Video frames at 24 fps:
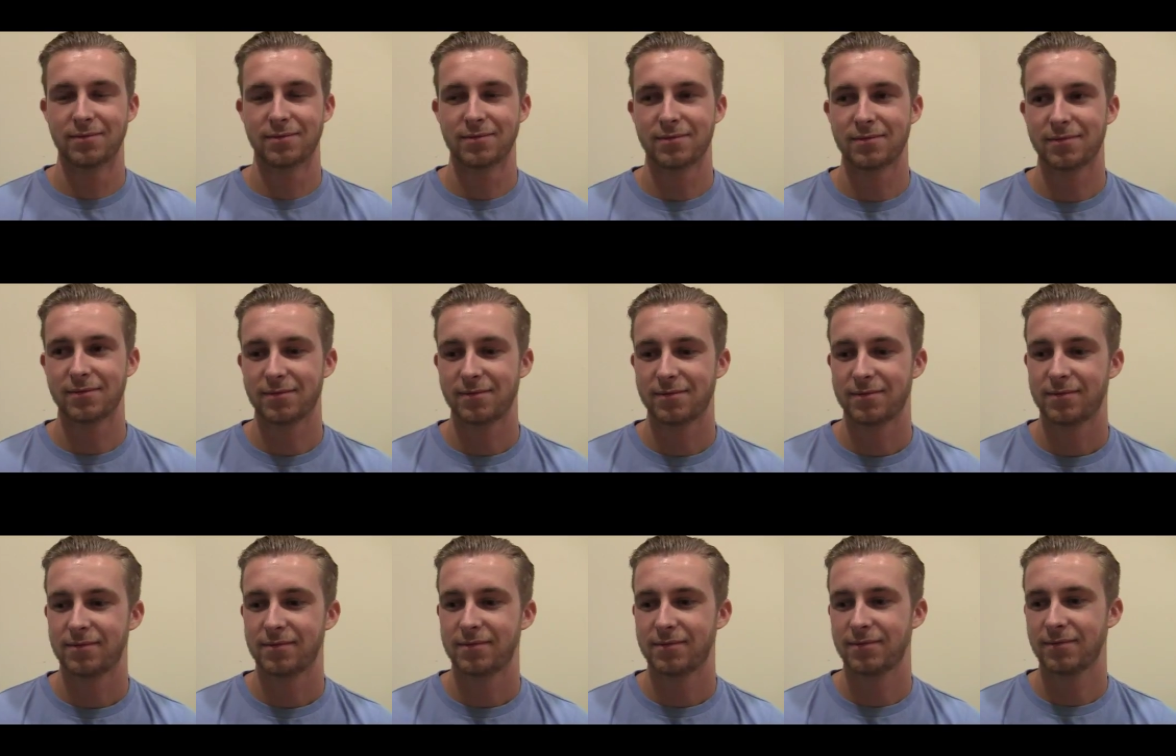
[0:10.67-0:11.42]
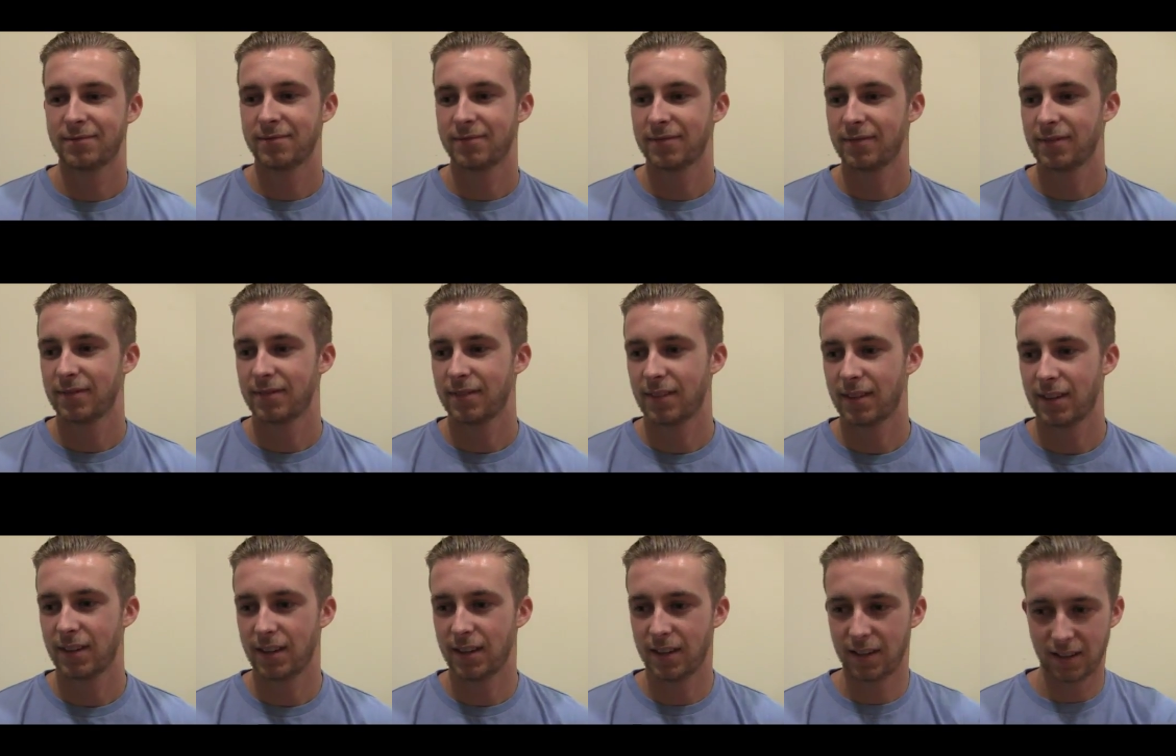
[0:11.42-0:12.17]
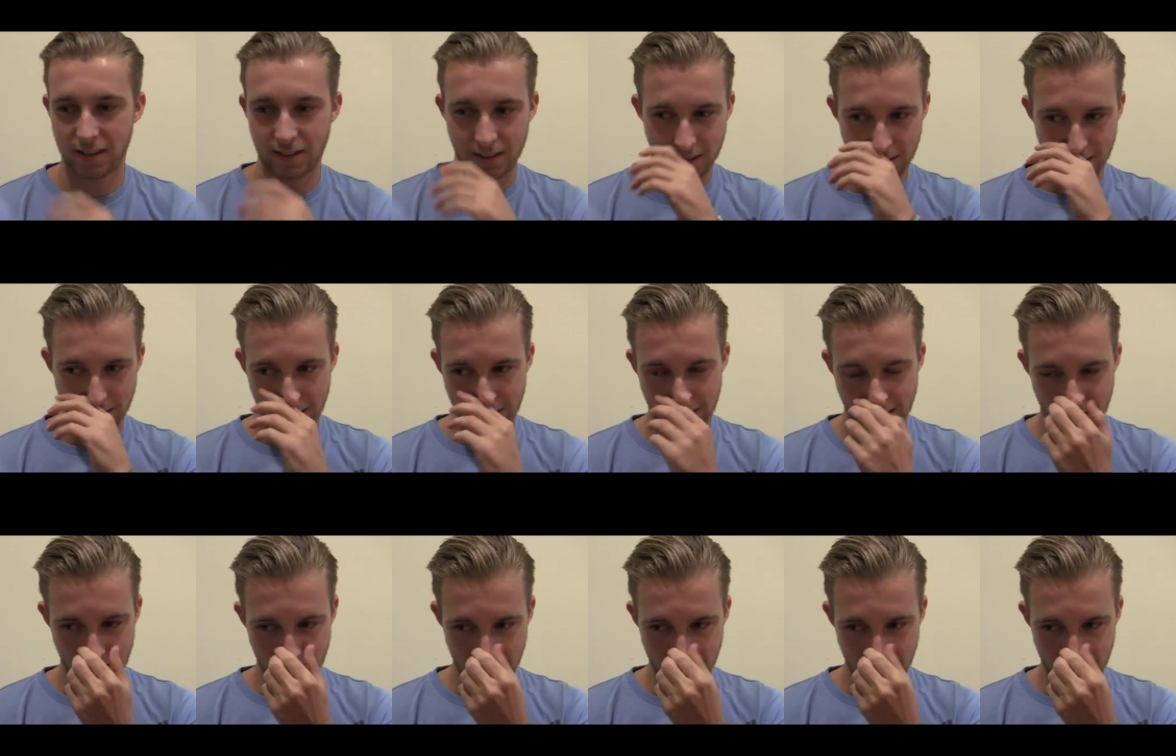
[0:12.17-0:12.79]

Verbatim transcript: uh, come about, and how did you hear the news?